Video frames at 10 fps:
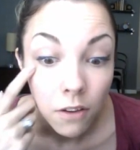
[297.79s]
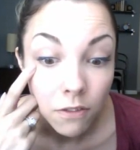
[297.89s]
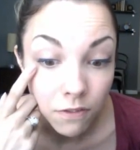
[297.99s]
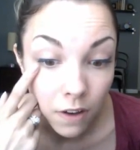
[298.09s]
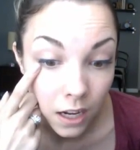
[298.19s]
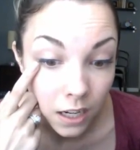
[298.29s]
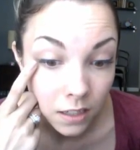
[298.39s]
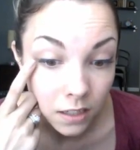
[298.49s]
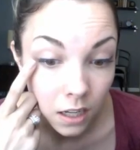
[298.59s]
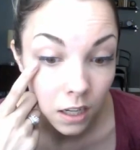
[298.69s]

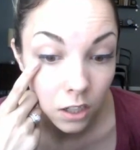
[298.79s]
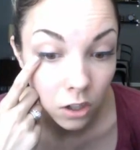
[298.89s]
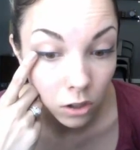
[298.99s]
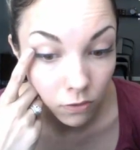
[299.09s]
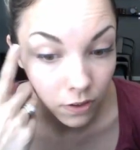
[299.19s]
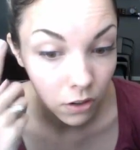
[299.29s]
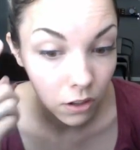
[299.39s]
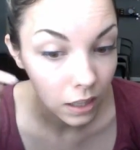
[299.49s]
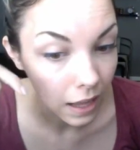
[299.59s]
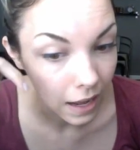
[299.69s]
Find your
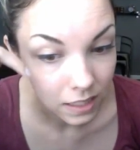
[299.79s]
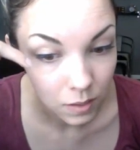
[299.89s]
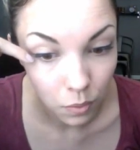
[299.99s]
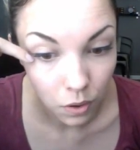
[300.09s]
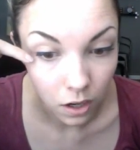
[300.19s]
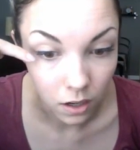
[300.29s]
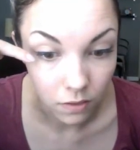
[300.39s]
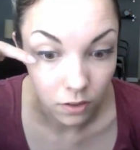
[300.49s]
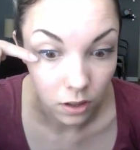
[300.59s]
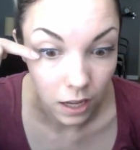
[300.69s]
very last part
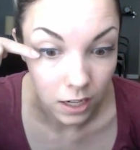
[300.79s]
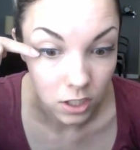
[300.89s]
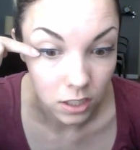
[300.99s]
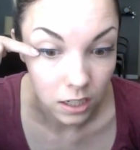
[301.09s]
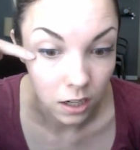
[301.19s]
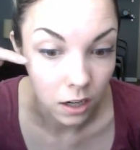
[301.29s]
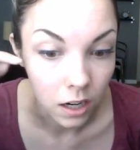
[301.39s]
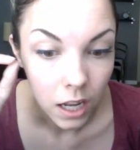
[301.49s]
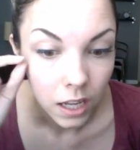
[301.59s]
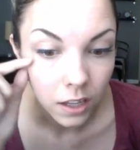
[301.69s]
of your lashes here.
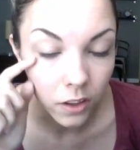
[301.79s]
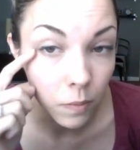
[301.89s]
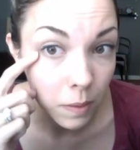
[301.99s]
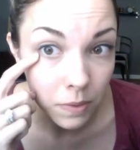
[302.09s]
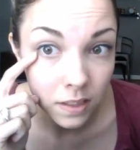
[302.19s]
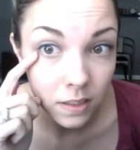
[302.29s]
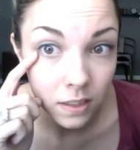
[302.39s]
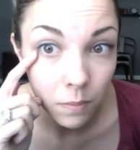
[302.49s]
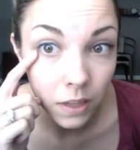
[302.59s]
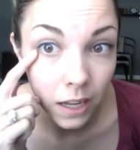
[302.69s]
Now there might be
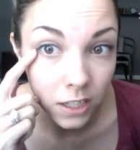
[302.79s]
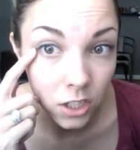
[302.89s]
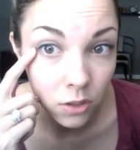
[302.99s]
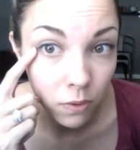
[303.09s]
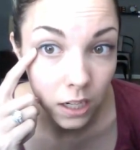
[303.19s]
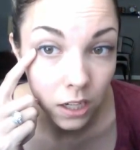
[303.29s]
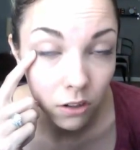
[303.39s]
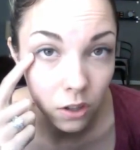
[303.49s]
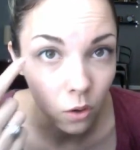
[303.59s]
some lashes right here at the